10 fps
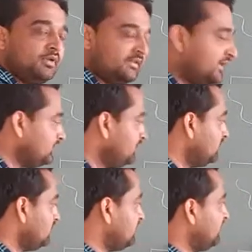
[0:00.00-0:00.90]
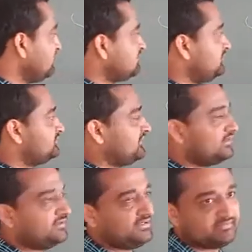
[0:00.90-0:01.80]
Then the electrons are
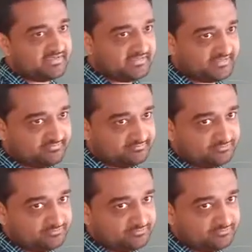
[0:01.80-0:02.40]
liberated.